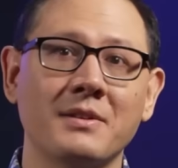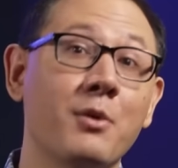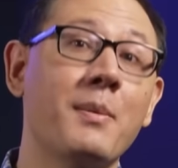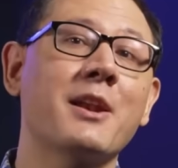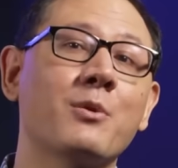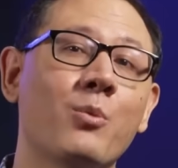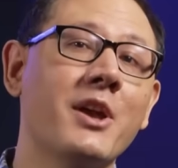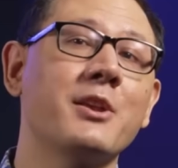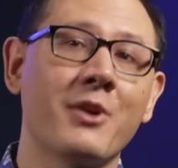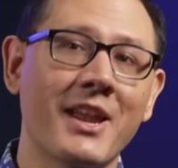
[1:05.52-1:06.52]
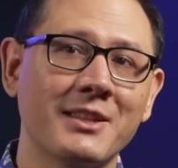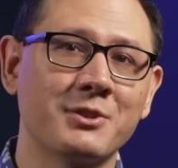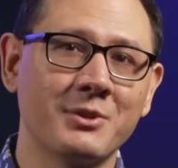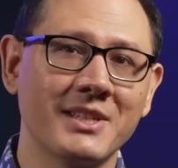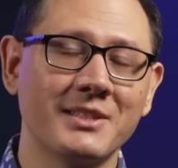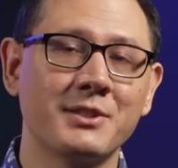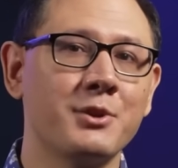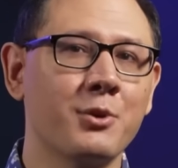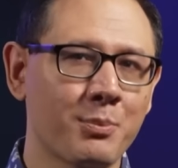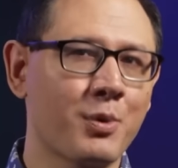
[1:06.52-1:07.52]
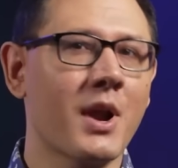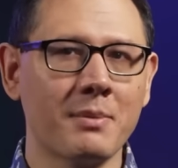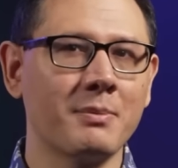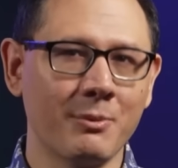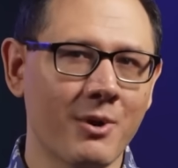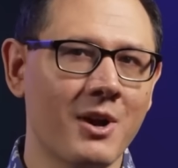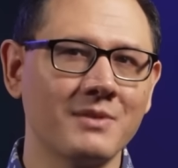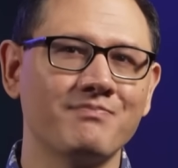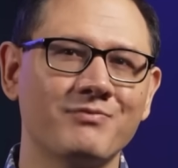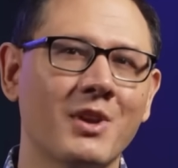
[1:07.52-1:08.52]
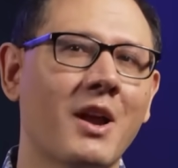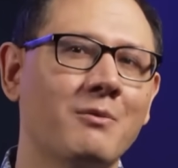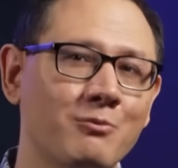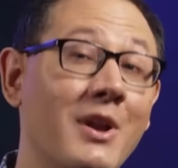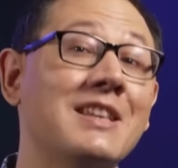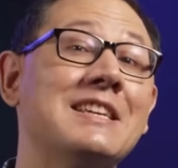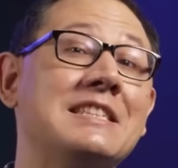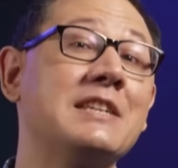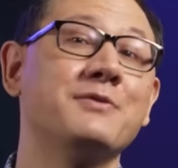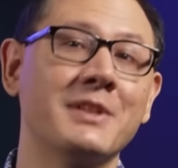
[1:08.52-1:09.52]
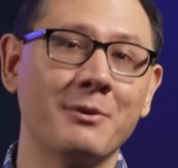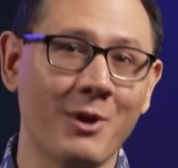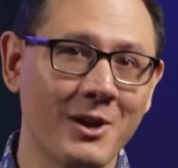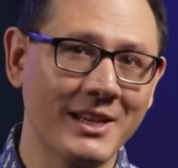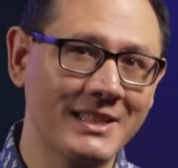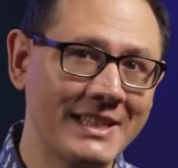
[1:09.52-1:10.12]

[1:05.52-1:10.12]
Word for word: No matter what your answer is, you're probably wrong. Uh, relatively wrong, at